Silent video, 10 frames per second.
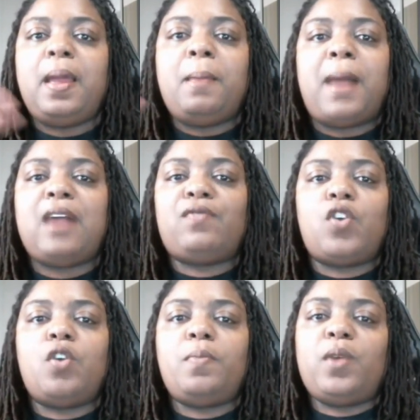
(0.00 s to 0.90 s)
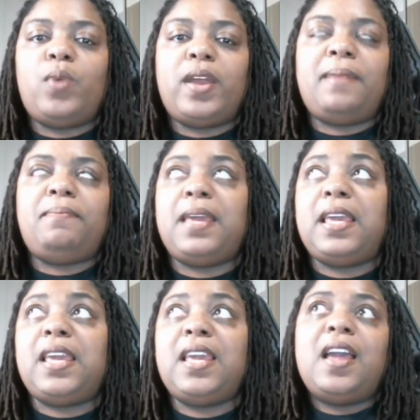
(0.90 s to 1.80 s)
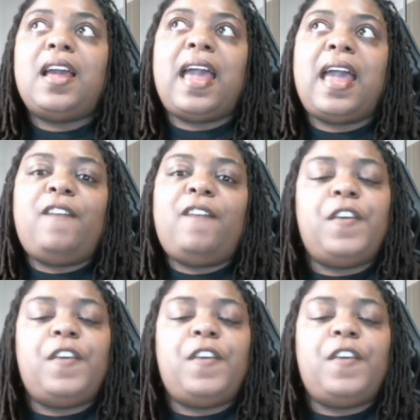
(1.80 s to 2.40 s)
my enrollment wouldn't be at